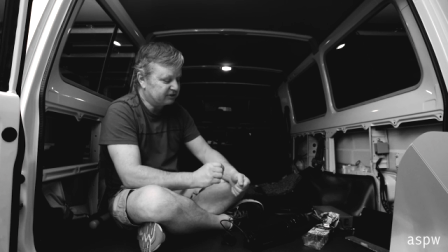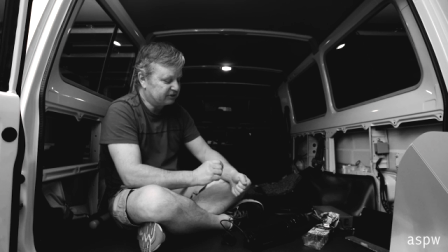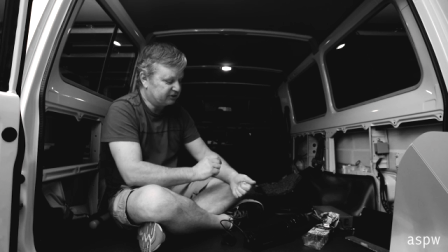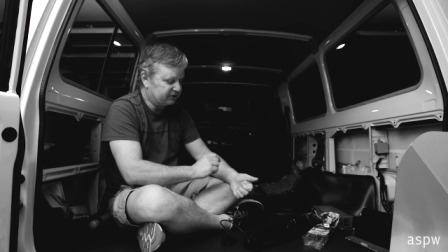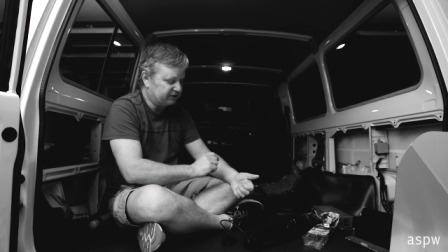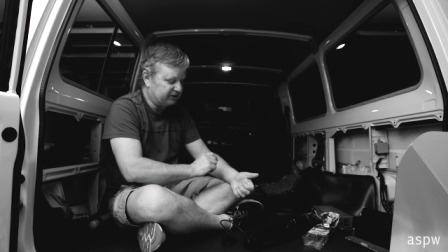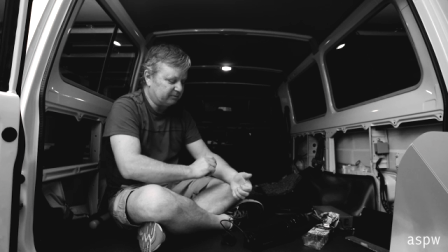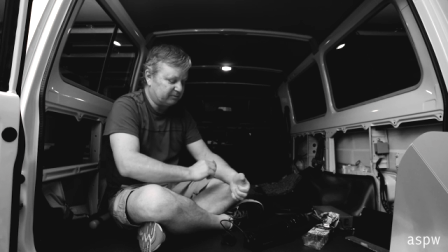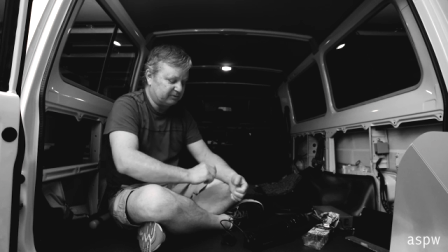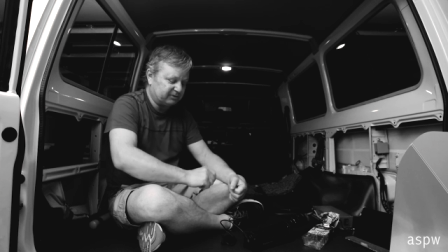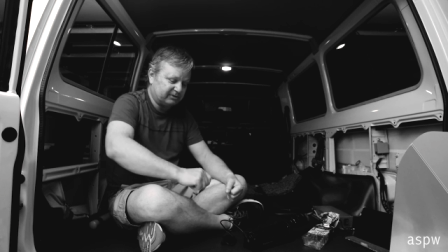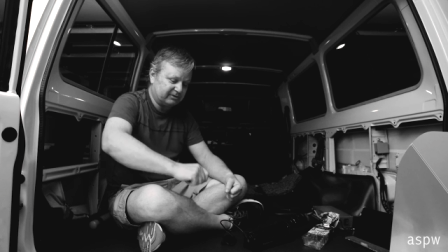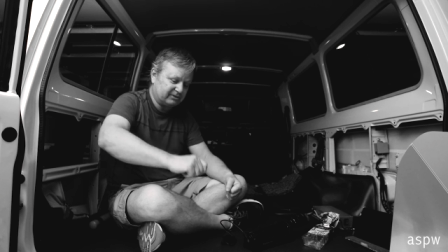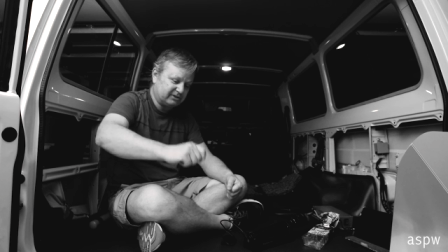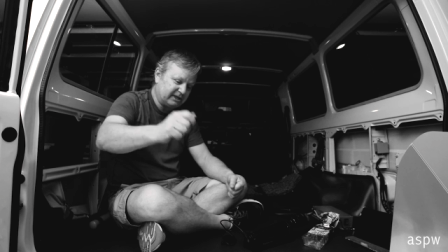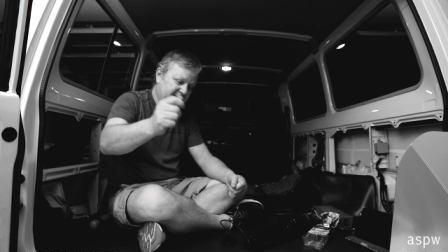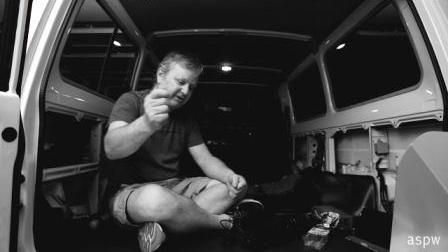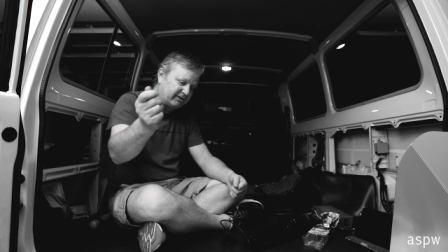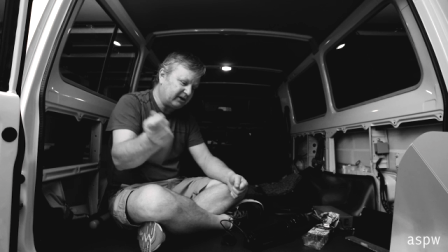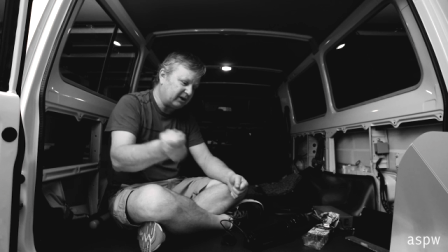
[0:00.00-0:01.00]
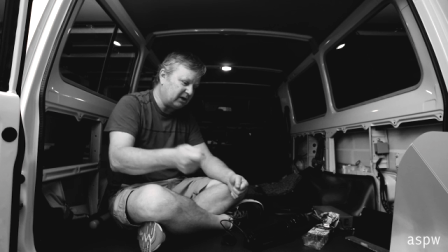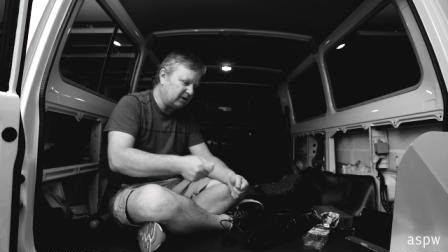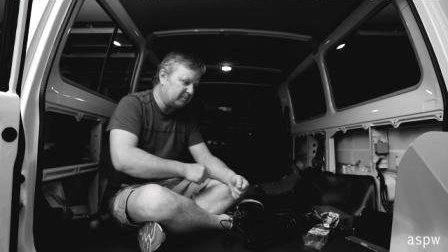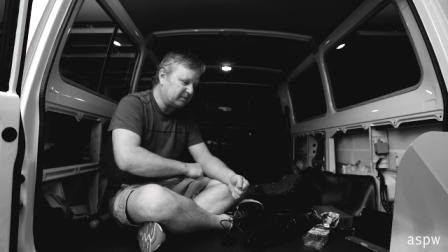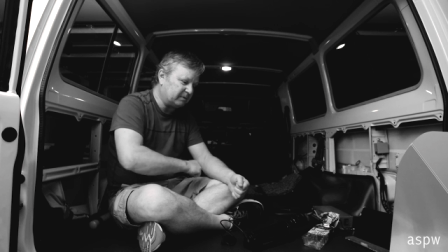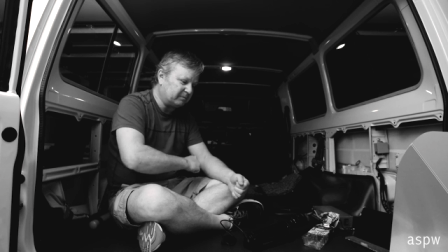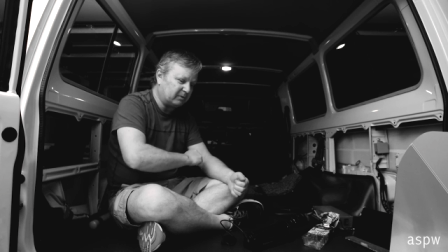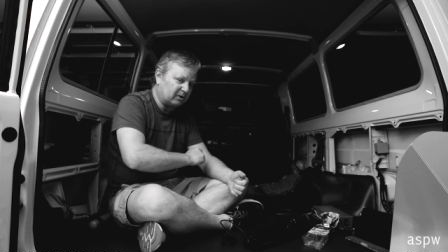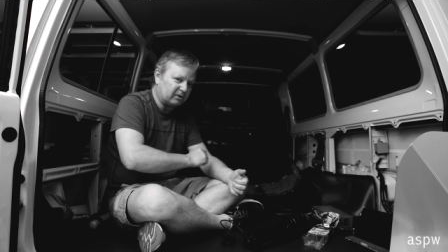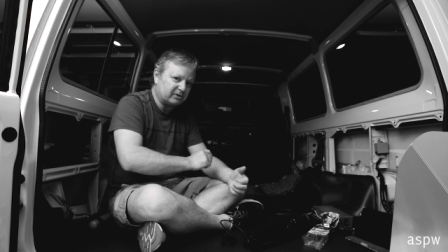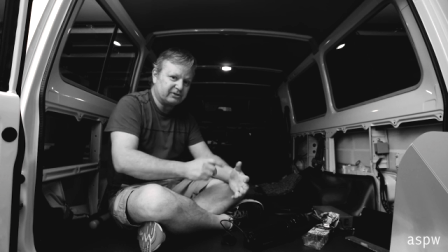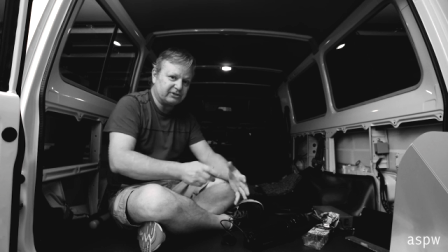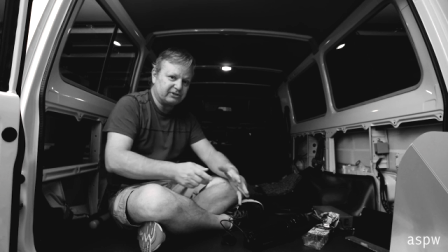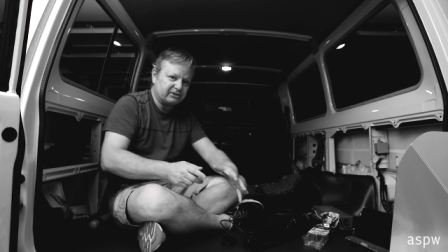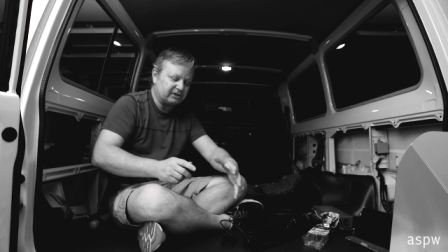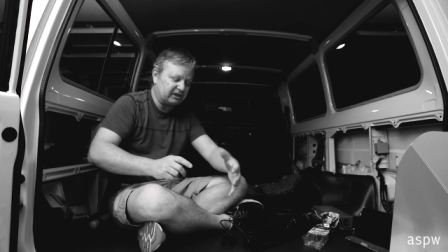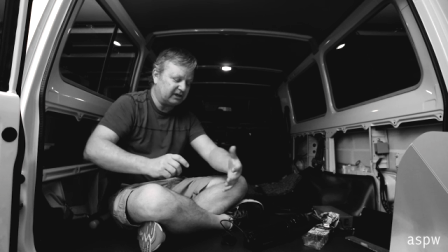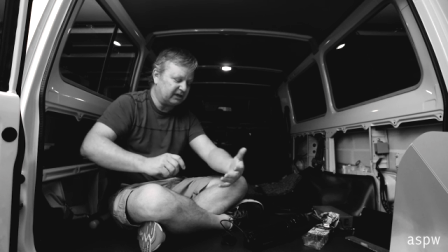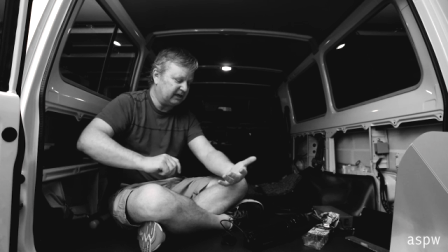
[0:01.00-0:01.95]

She was tearing open boxes,